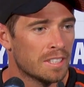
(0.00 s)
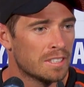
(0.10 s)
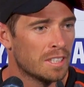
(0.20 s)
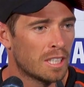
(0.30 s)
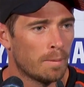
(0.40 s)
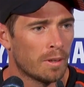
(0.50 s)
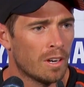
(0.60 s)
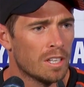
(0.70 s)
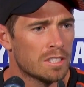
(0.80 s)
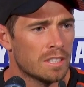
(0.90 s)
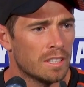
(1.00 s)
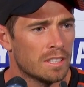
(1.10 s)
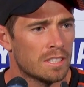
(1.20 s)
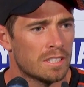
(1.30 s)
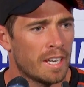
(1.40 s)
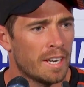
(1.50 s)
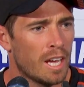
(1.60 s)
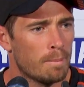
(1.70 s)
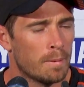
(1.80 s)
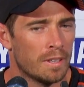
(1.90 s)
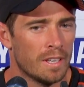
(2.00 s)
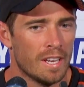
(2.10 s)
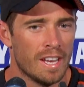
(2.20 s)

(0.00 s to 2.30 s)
You just need a couple of guys to stand up, and